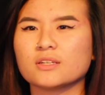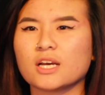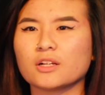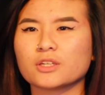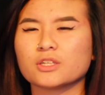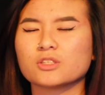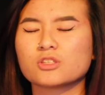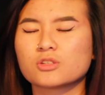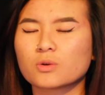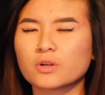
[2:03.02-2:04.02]
that tell a good
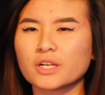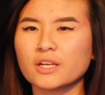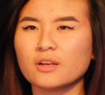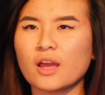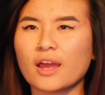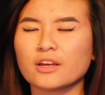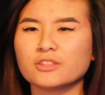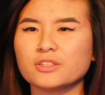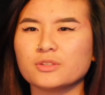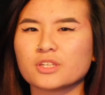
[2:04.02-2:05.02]
story,
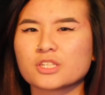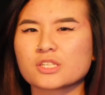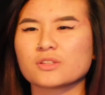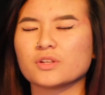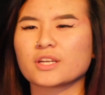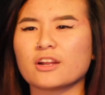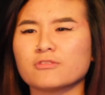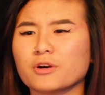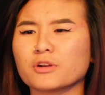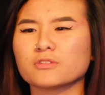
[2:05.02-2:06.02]
and you can just look at a
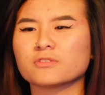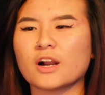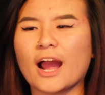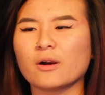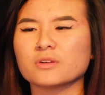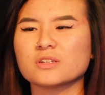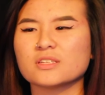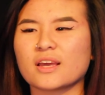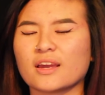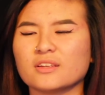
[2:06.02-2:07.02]
photo for
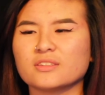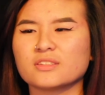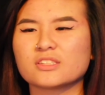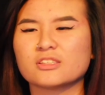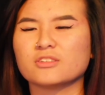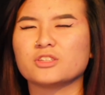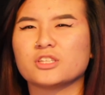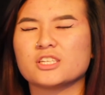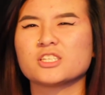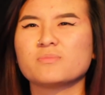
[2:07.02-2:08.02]
hours and
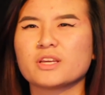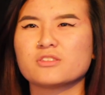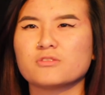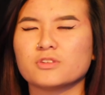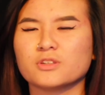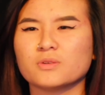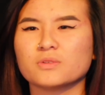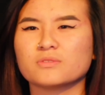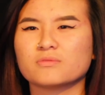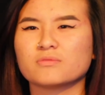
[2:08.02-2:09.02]
it just makes you
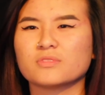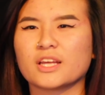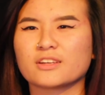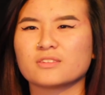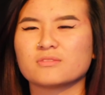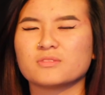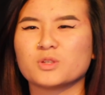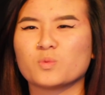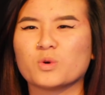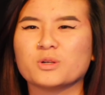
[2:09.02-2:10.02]
feel like
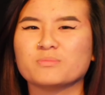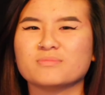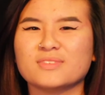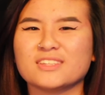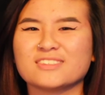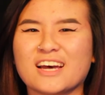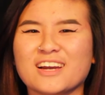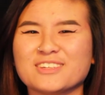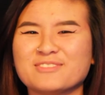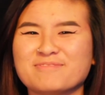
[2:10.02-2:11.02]
you're warm
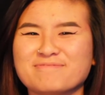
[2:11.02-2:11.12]
inside.